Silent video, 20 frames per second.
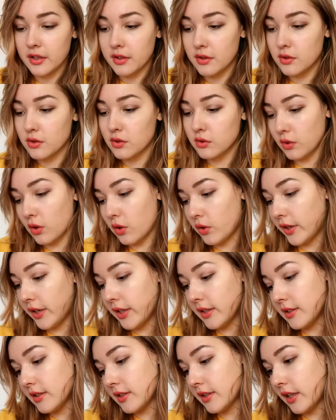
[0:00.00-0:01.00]
So
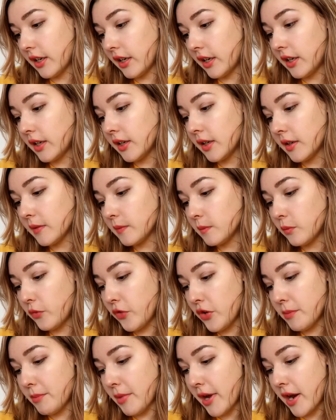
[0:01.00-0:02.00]
it's the
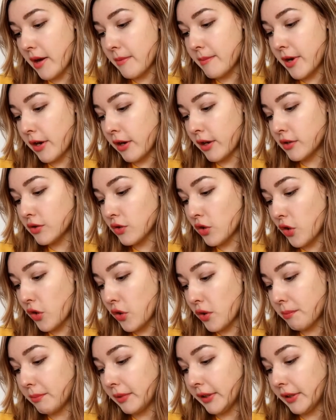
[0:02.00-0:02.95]
We Bare Bears Herb